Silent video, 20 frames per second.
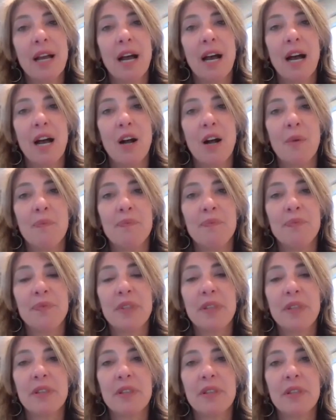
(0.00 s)

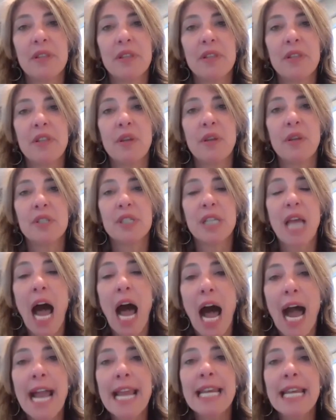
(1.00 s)
the
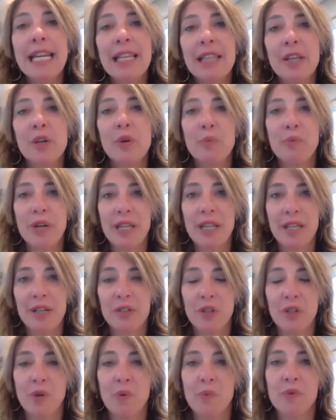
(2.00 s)
tiny little breathing
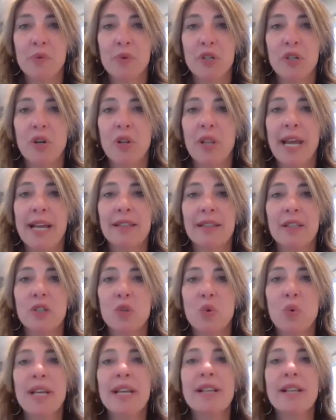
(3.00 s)
tubes, which are like the
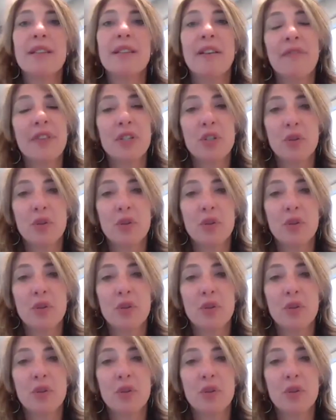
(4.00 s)
twigs of the